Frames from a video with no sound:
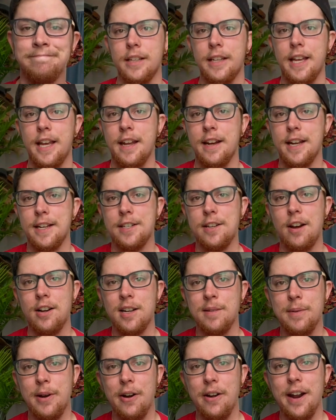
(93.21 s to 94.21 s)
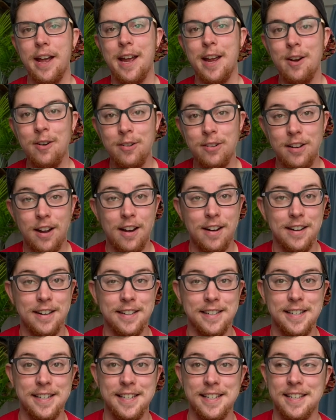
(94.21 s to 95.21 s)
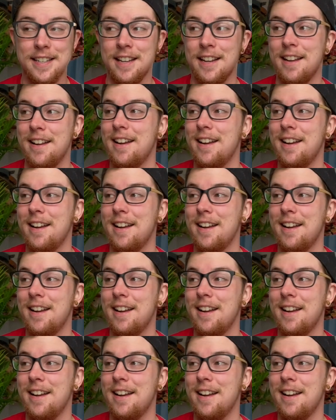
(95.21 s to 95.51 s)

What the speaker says: Can I talk about hair loss?